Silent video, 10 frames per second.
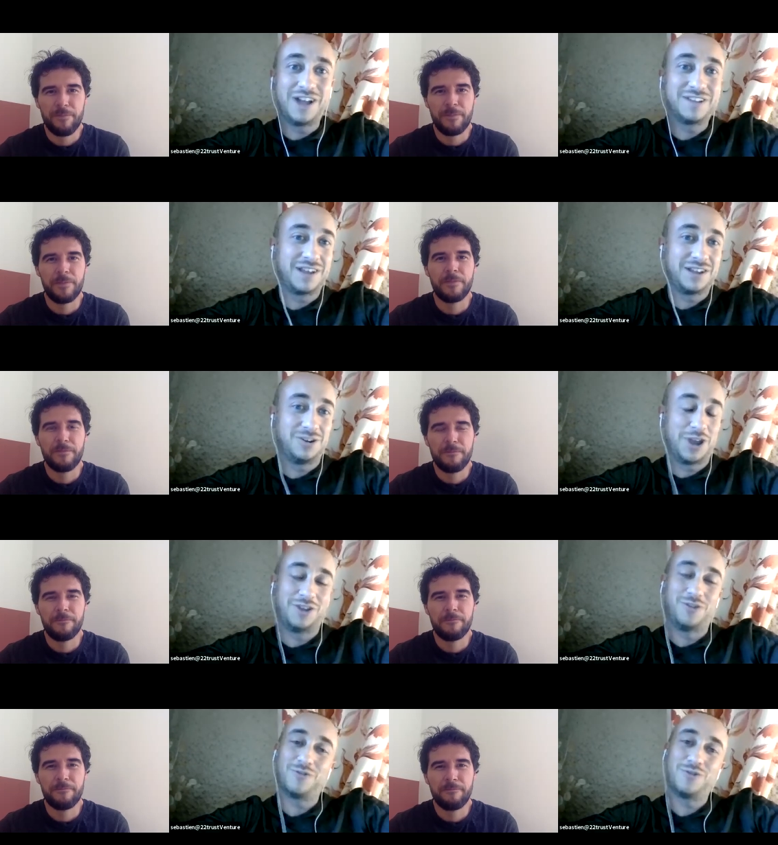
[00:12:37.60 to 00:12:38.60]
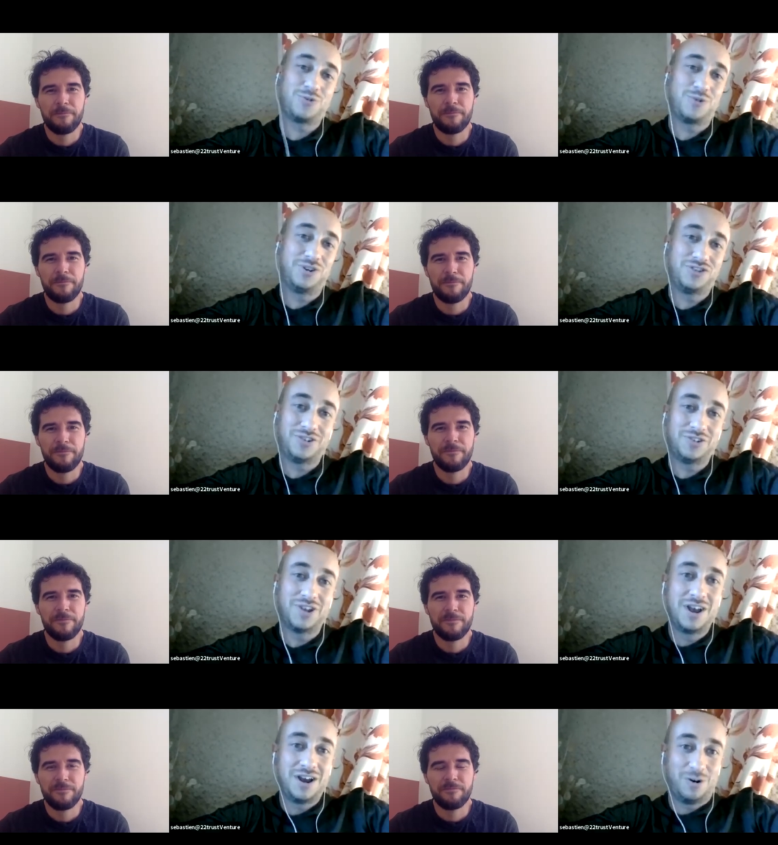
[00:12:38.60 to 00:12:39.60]
Speaker 1: and you can of course reach us
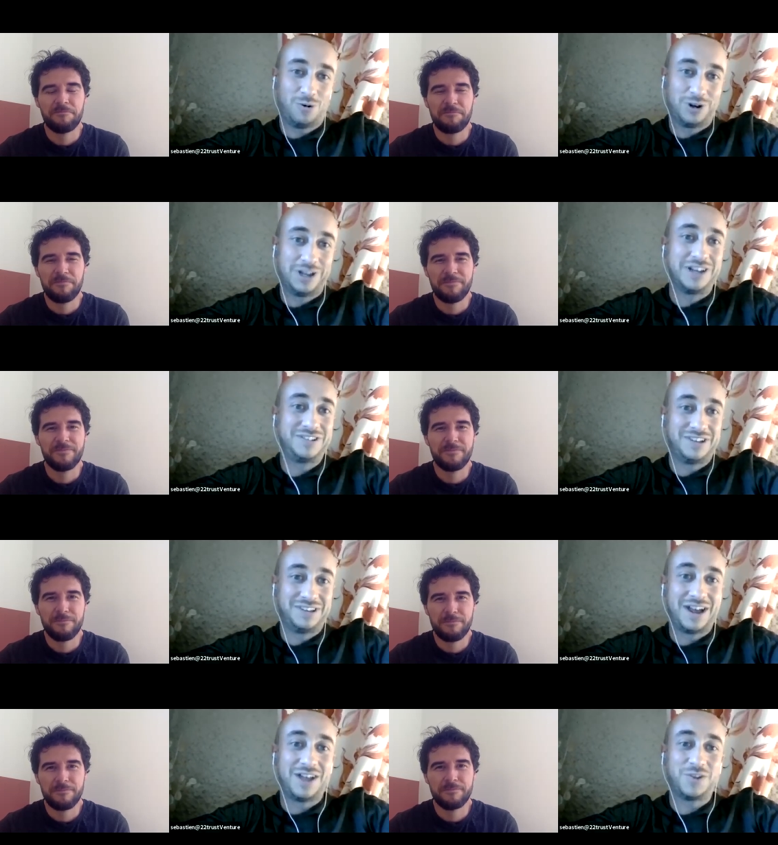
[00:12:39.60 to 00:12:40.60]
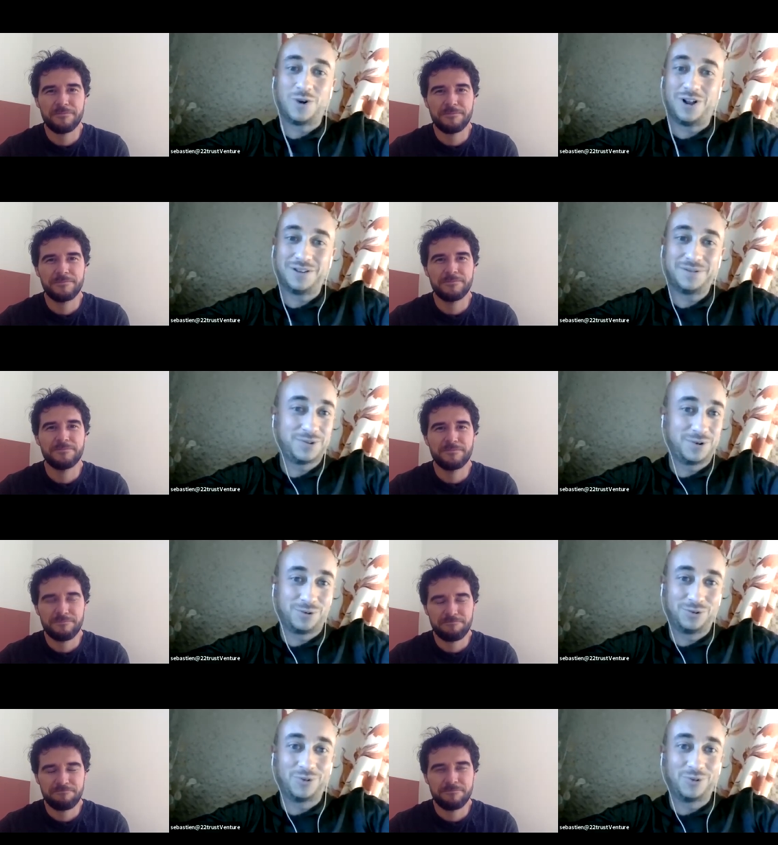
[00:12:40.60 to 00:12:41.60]
on LinkedIn as well. So don't
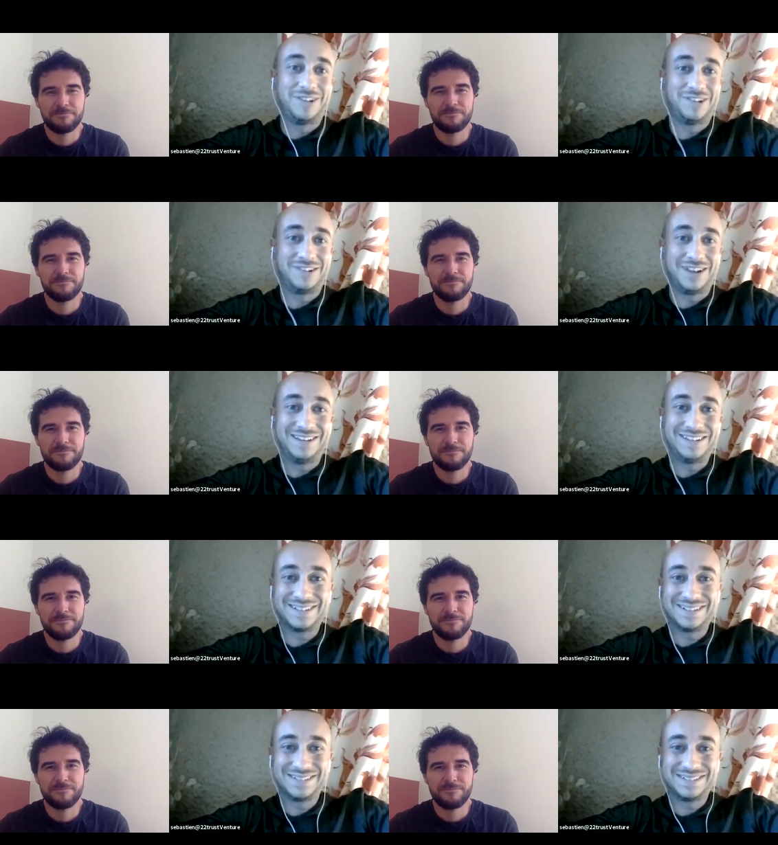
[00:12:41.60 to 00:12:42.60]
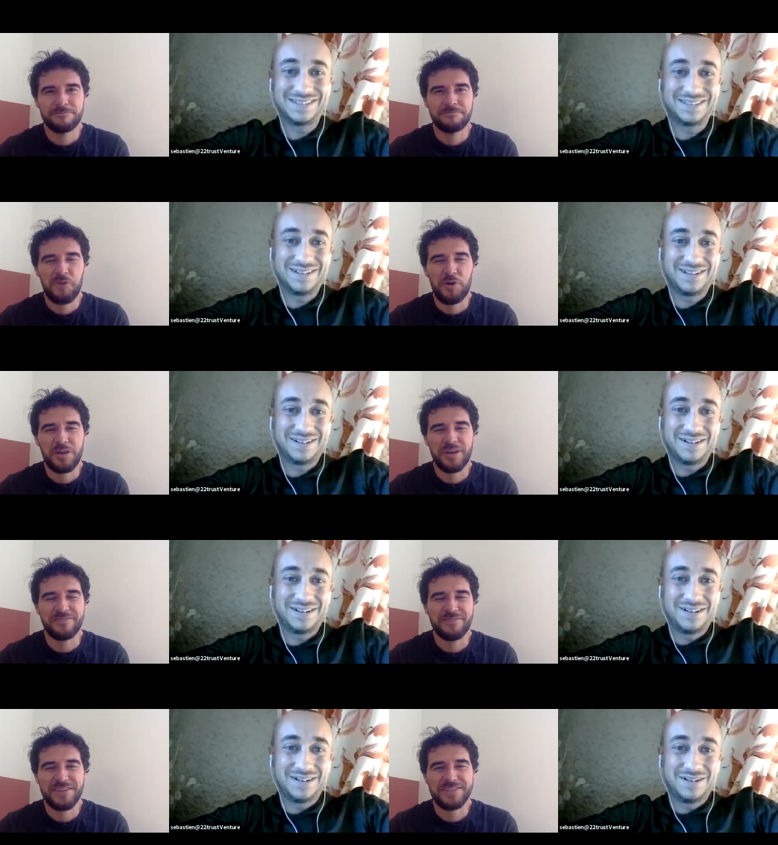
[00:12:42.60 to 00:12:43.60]
hesitate.
Speaker 2: Okay,
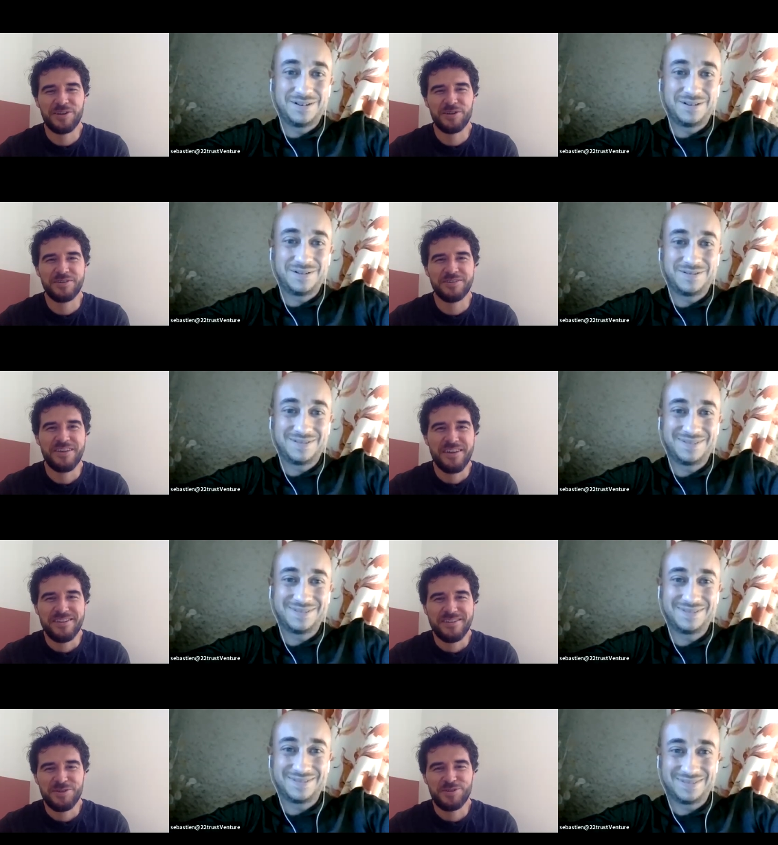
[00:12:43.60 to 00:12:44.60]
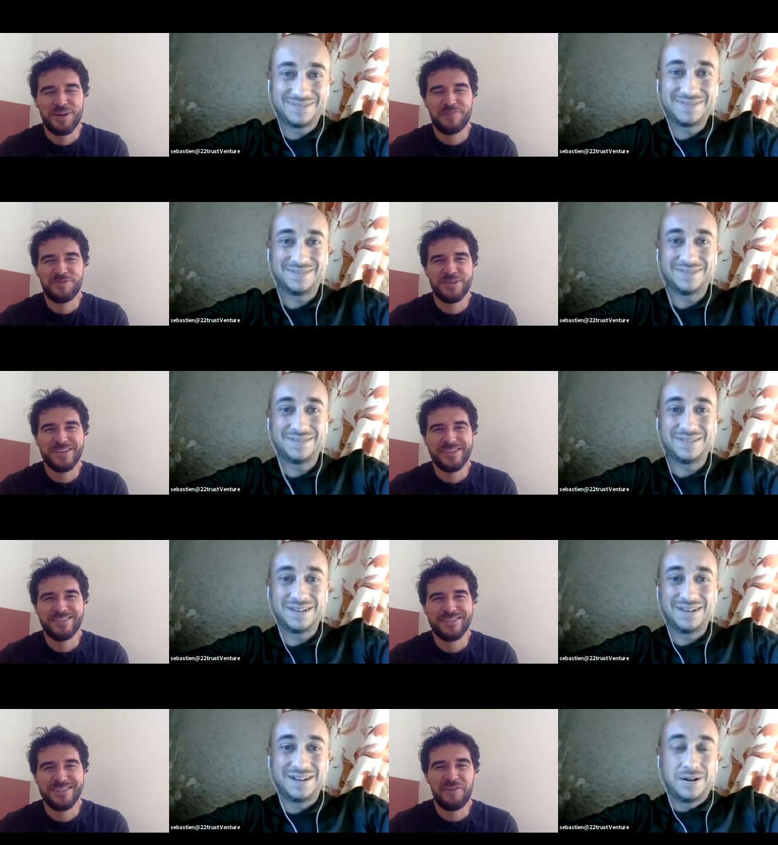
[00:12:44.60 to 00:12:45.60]
thanks a lot. Good to have you here.
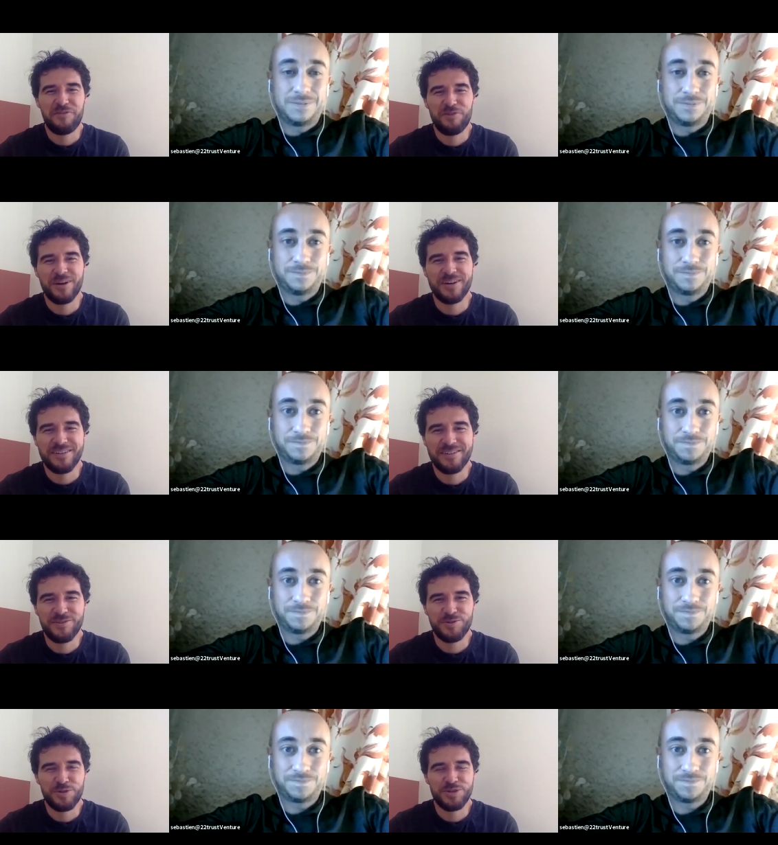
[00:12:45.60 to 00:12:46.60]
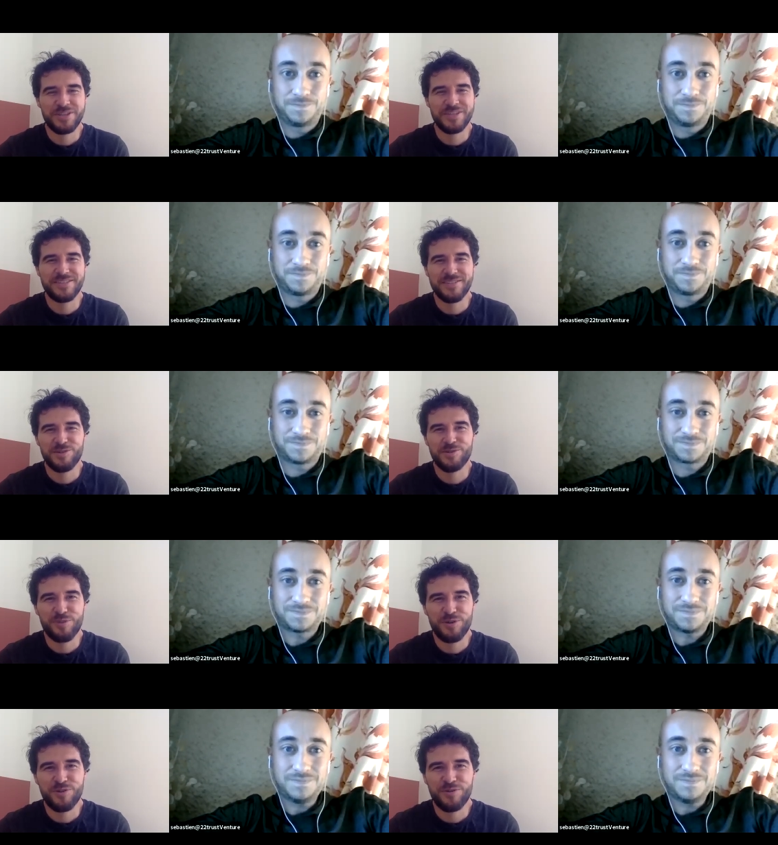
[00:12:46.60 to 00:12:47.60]
Uh, everyone who's watching this, see you
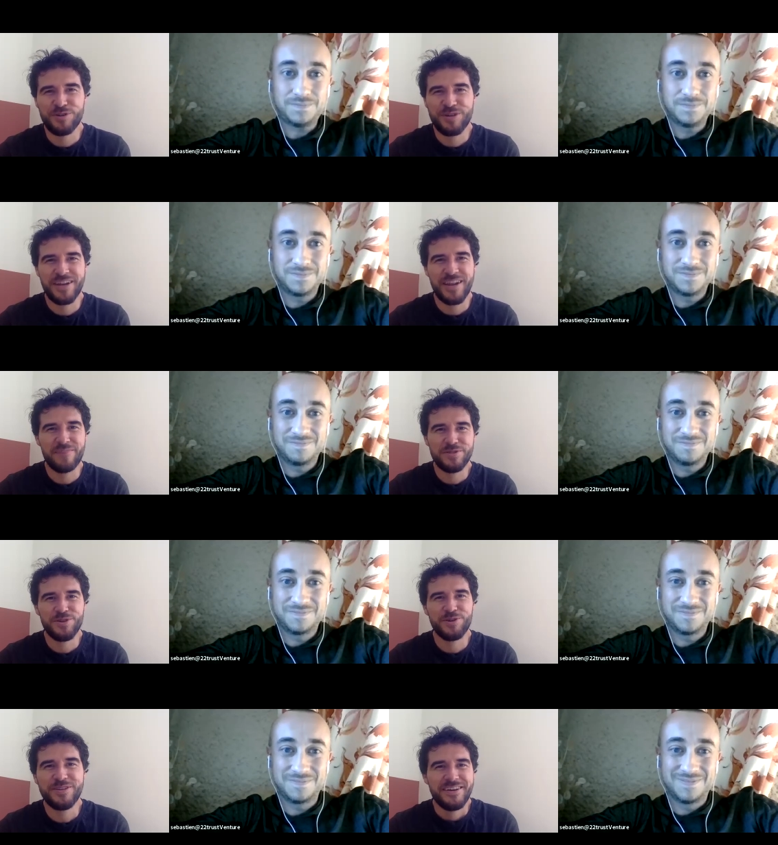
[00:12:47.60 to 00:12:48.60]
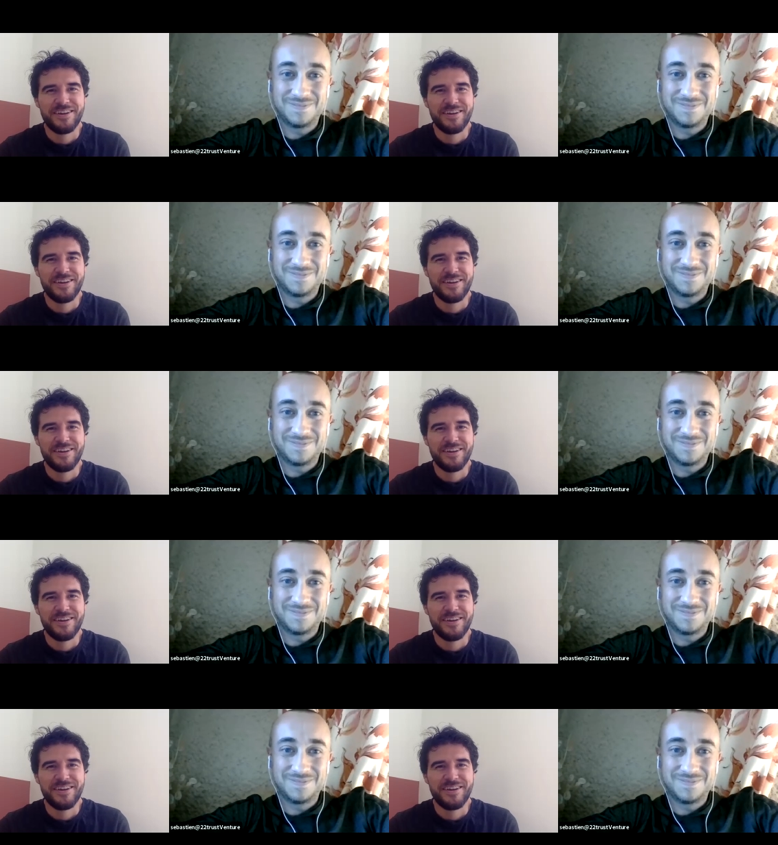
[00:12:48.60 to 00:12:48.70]
tomorrow for another episode.